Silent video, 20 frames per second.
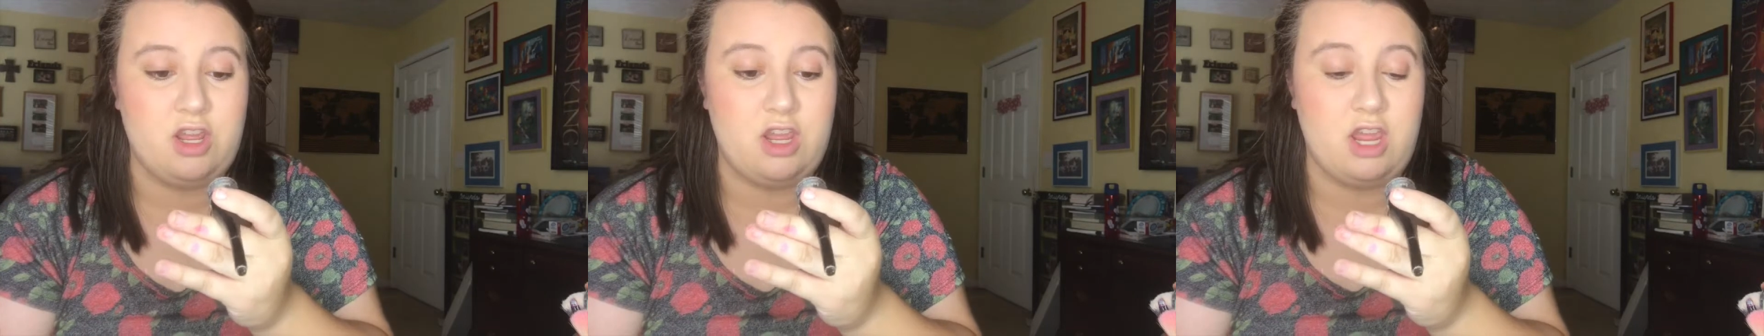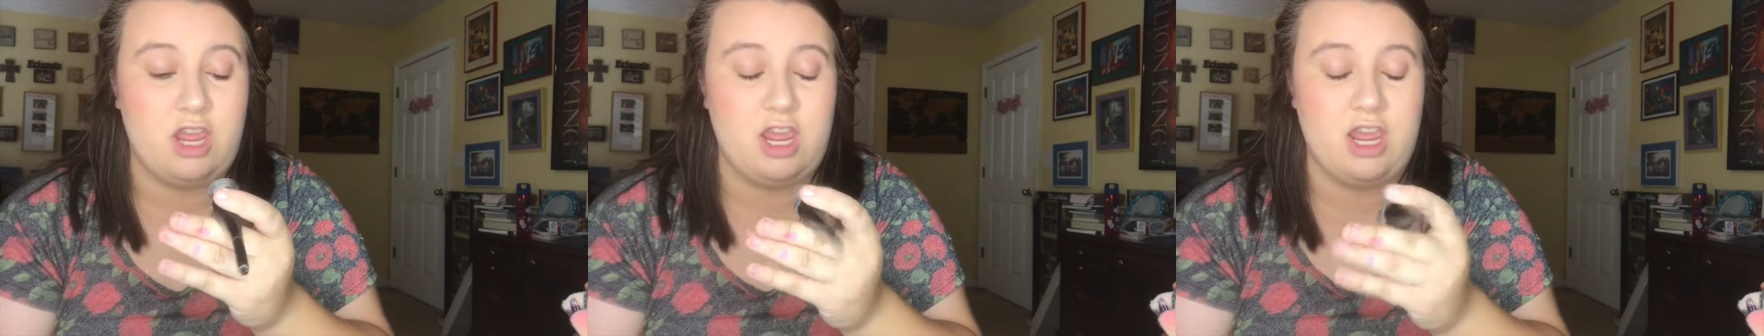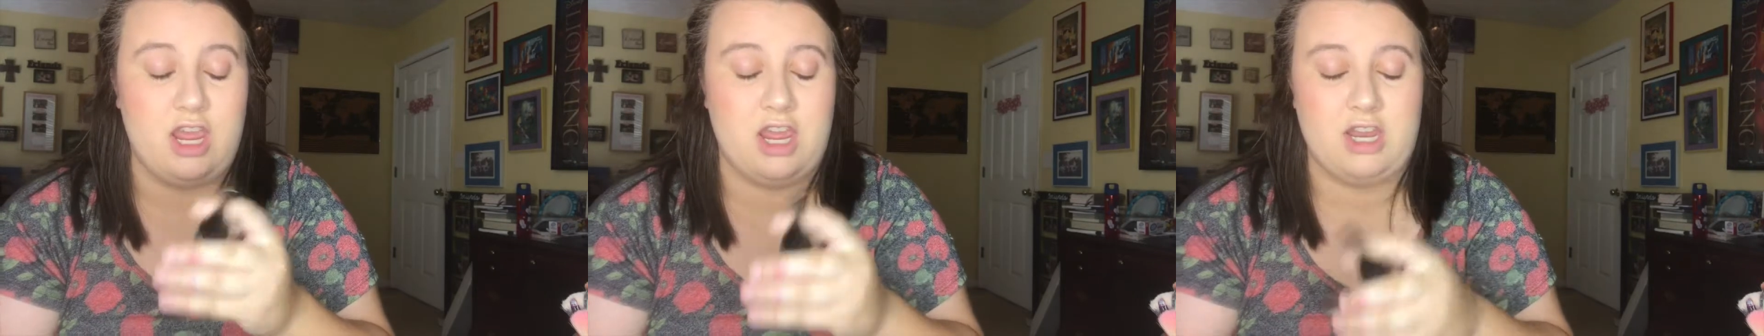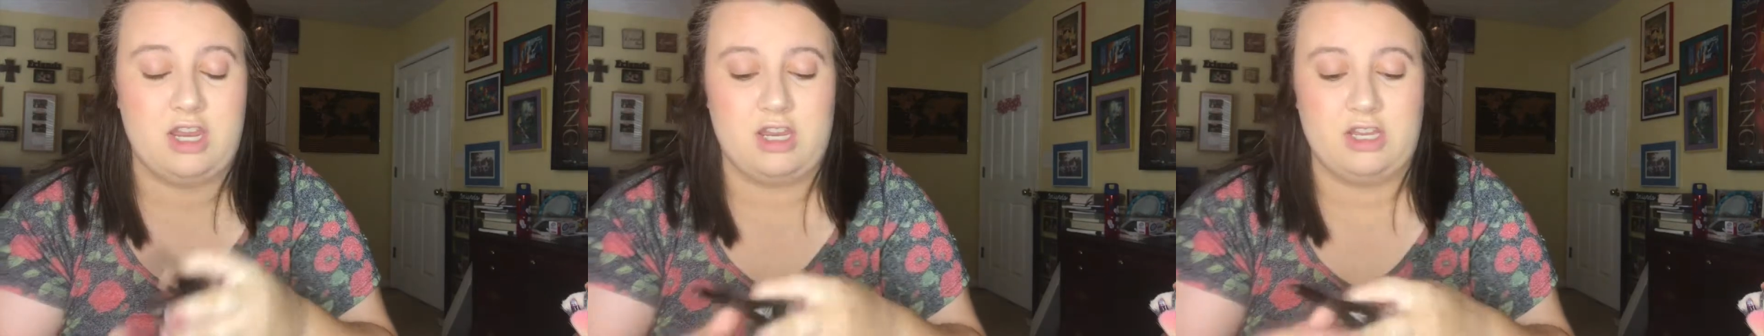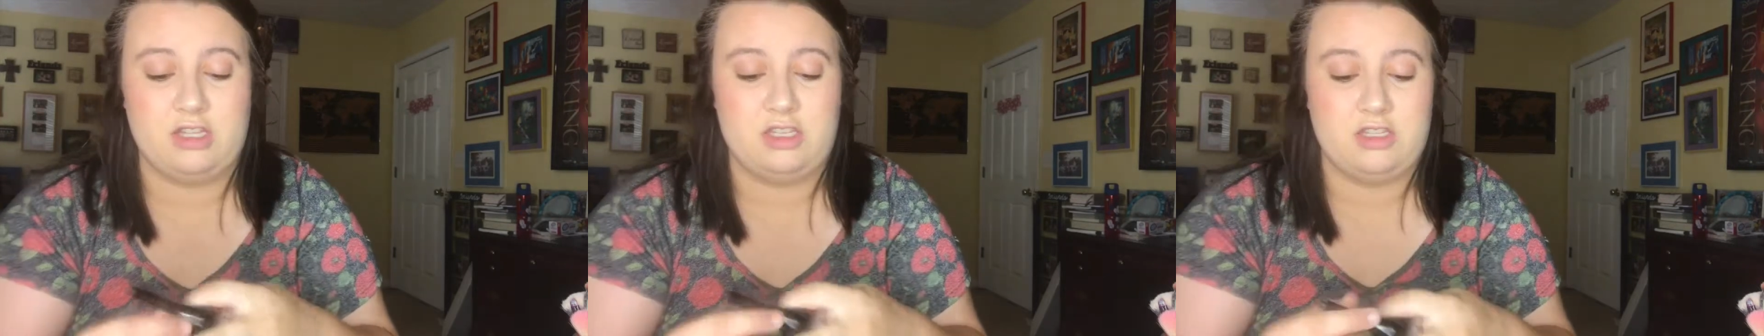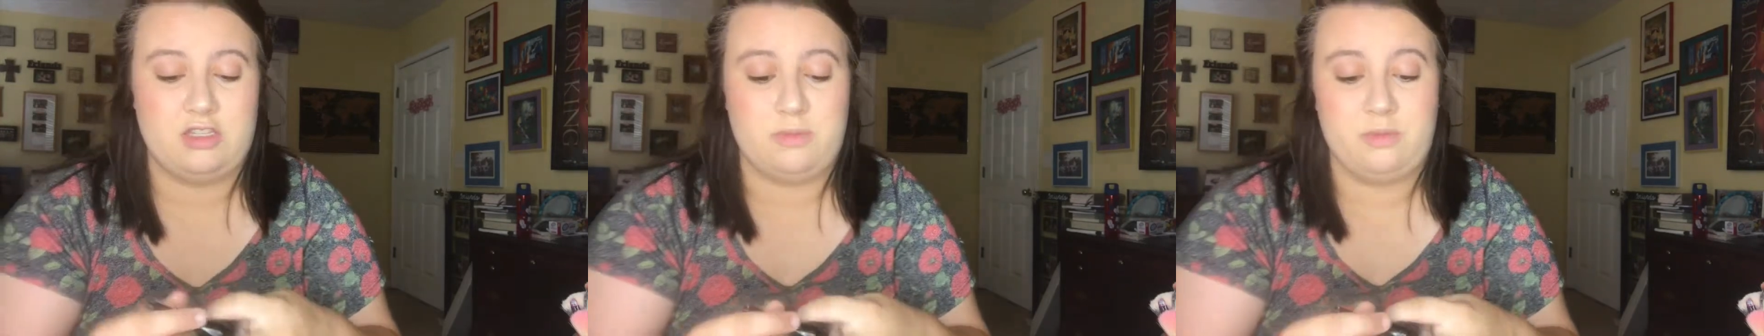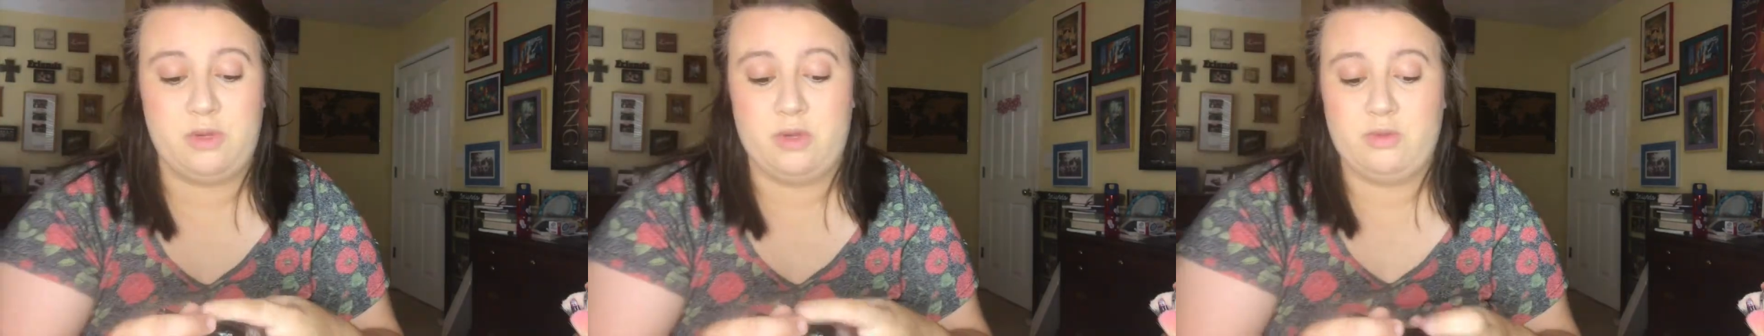and
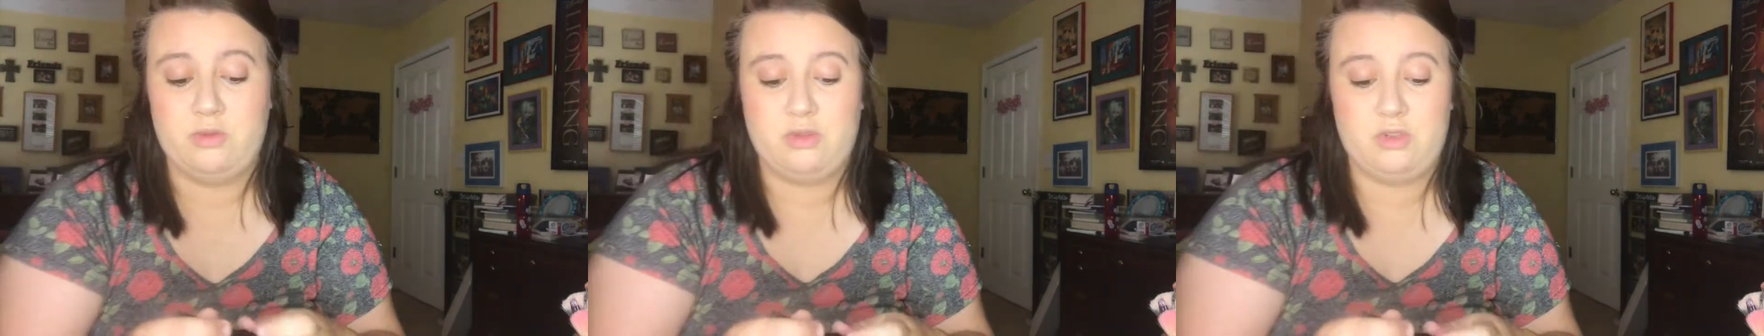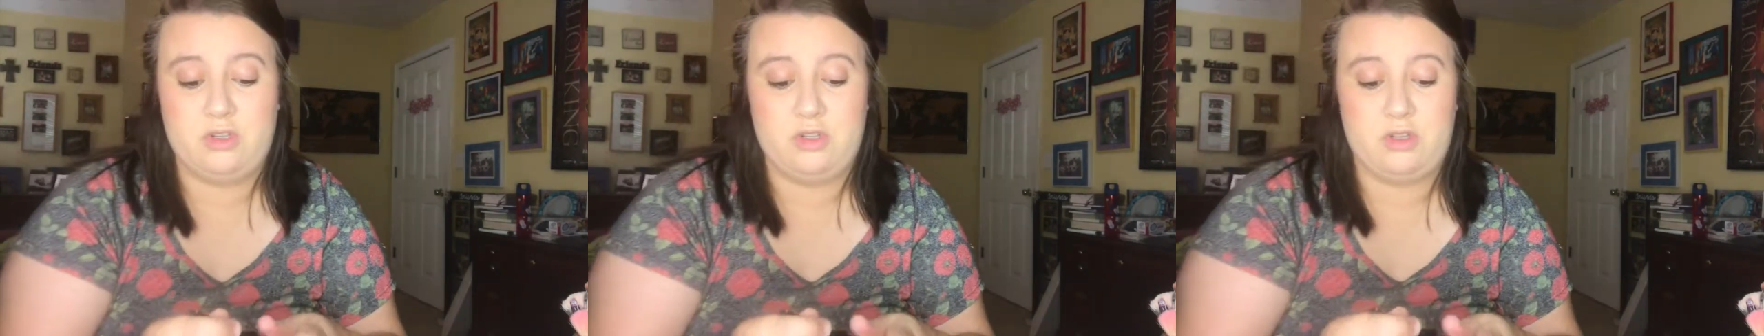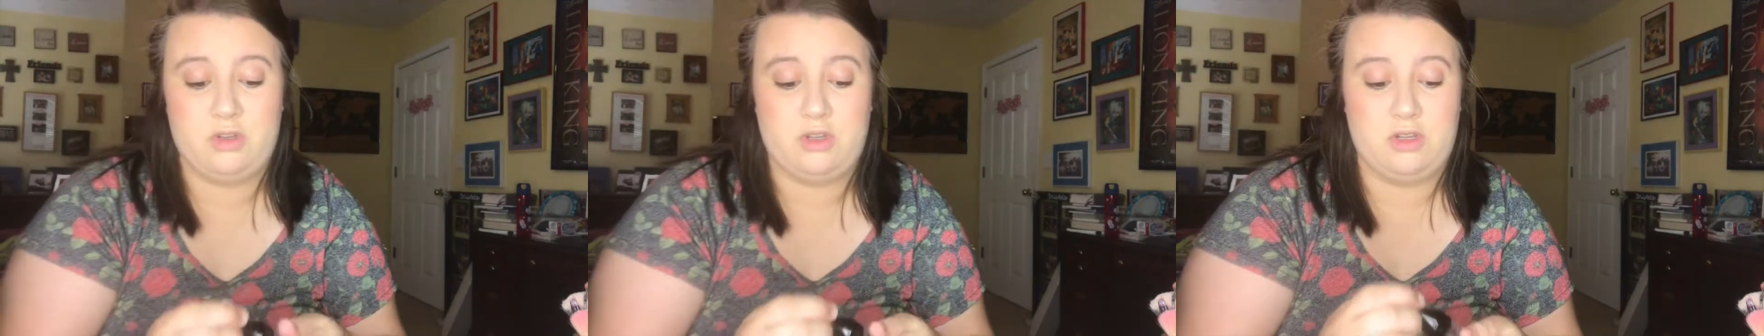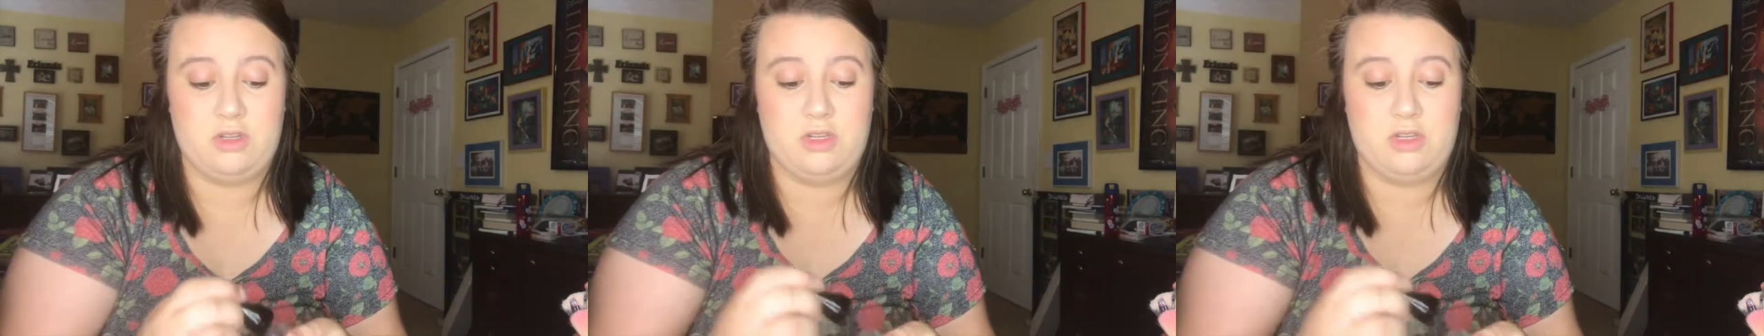it's supposed to